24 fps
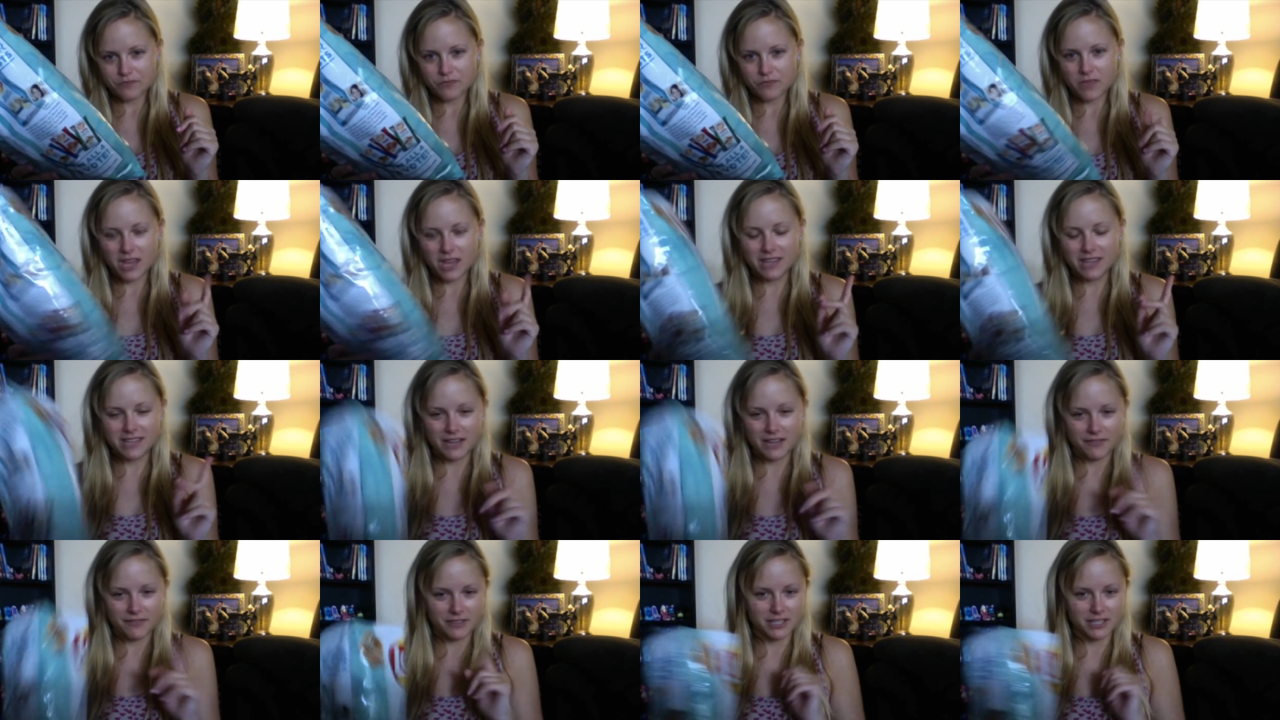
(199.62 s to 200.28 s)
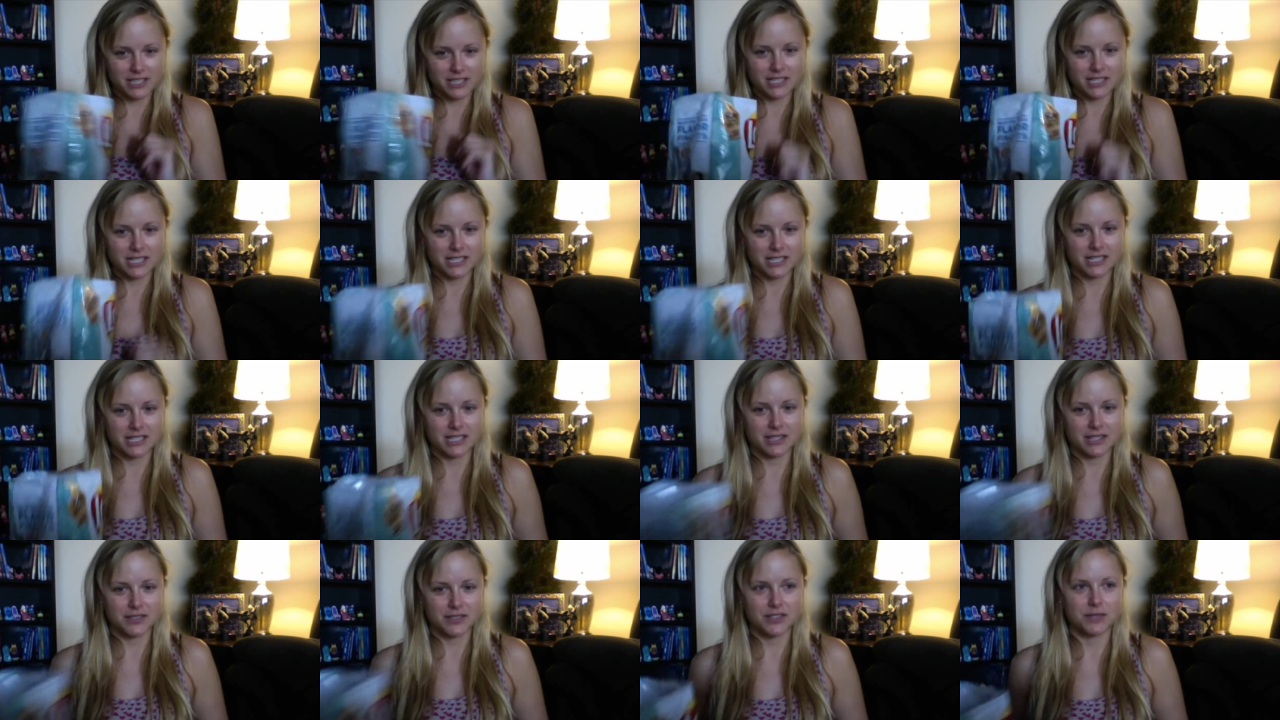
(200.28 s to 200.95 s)
It definitely tastes like
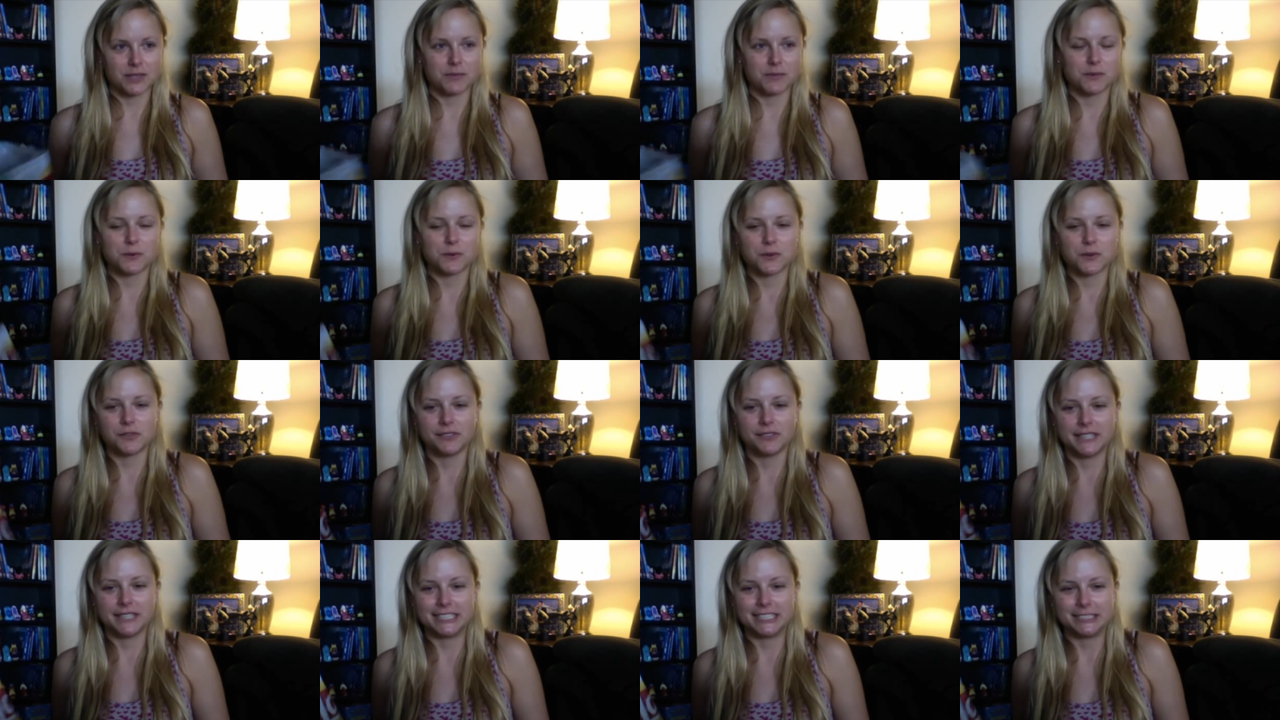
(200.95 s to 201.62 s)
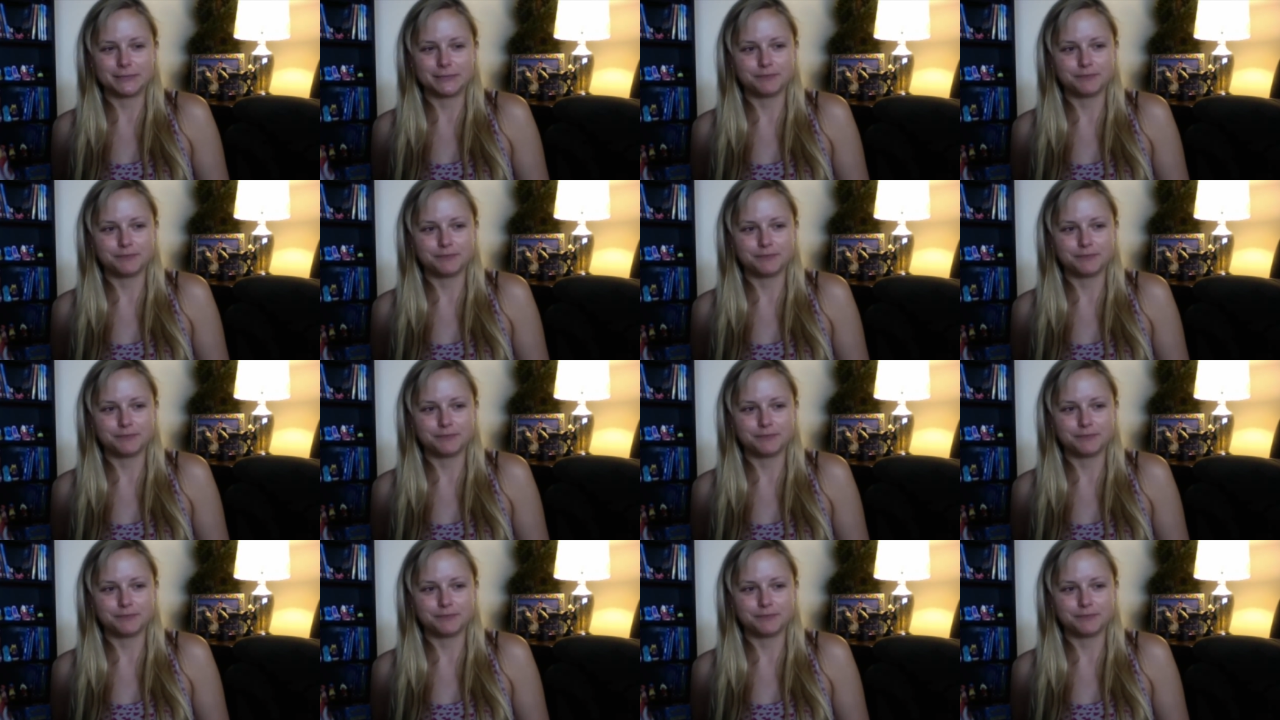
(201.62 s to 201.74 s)
there's some sort of like